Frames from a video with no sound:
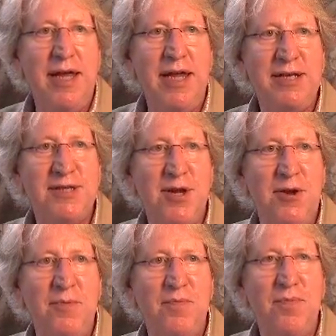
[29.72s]
And
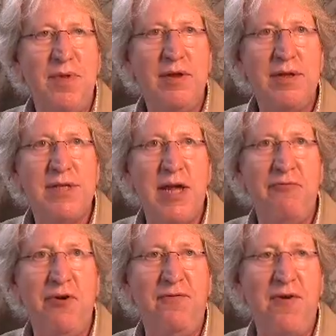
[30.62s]
so
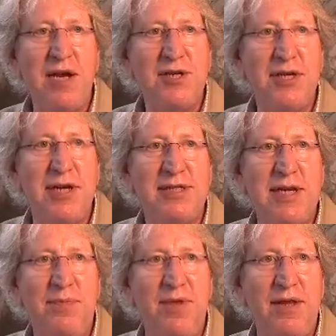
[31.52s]
self-reflection is
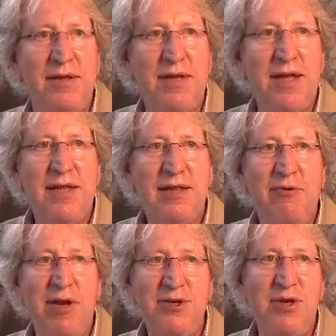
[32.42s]
something
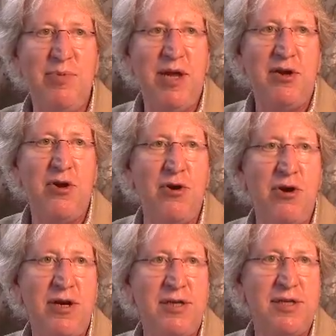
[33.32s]
really should be
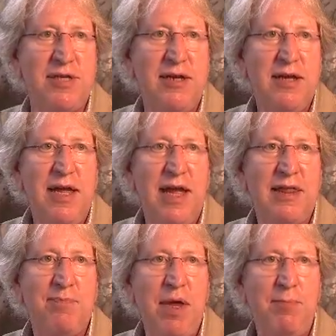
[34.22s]
encouraged.
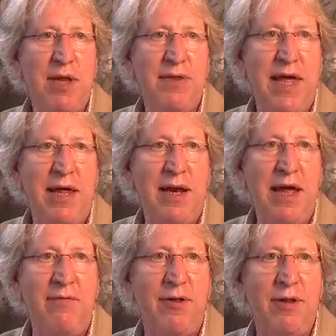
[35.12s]
It's people at that
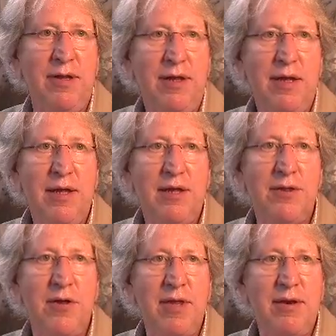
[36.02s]
level
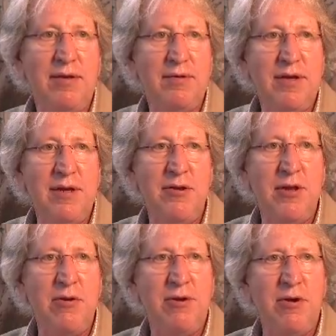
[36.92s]
so that, you know,
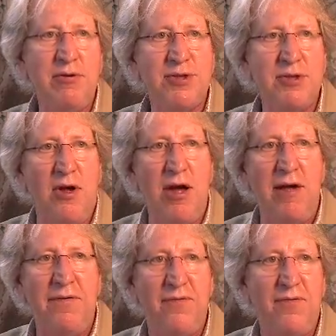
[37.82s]
you don't go
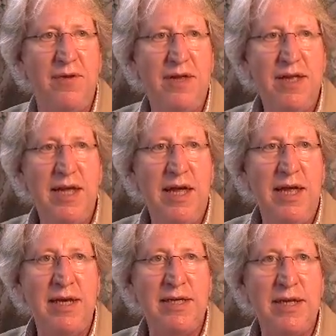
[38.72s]
off
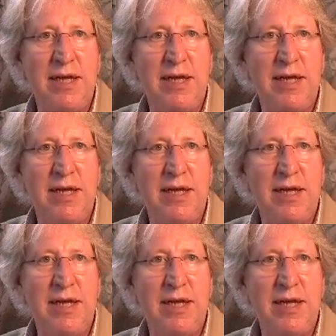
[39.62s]
and